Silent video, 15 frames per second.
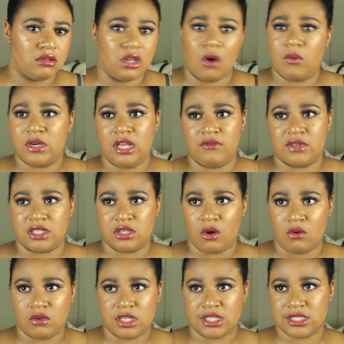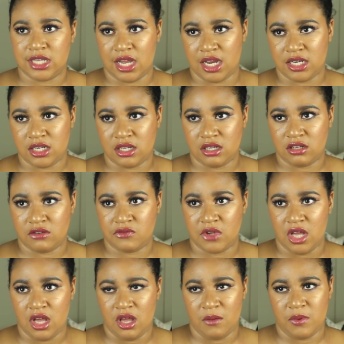no one even told us, kind of,
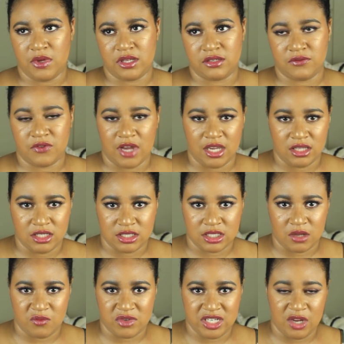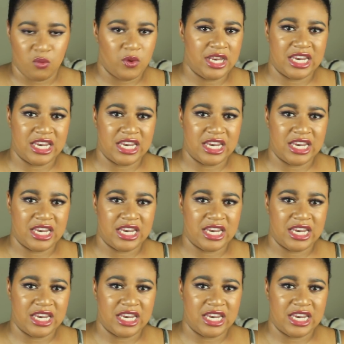but finally someone did.